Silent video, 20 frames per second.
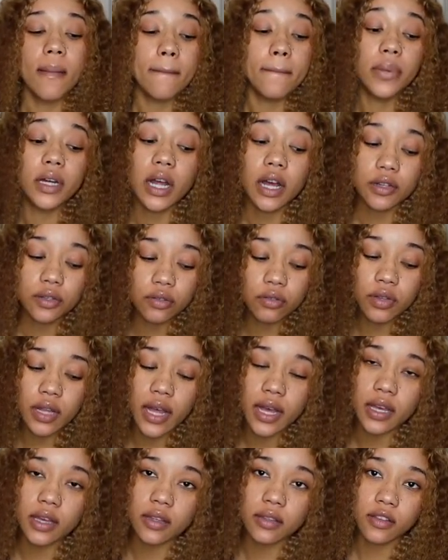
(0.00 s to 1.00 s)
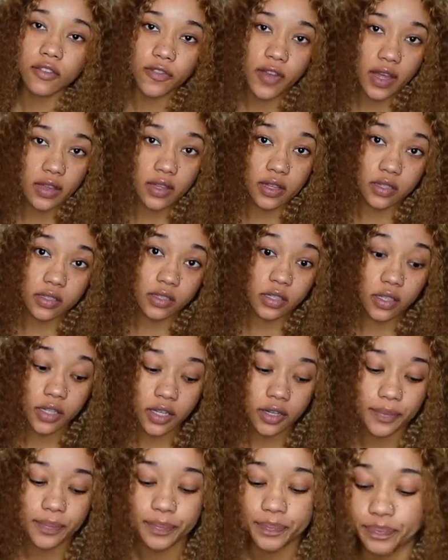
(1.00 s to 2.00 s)
But I do like the fact that it's
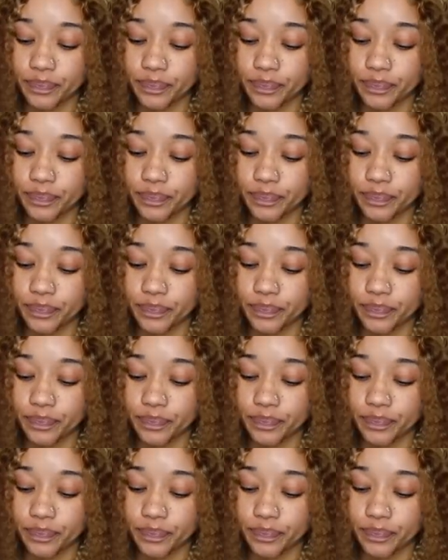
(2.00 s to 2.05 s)
clear.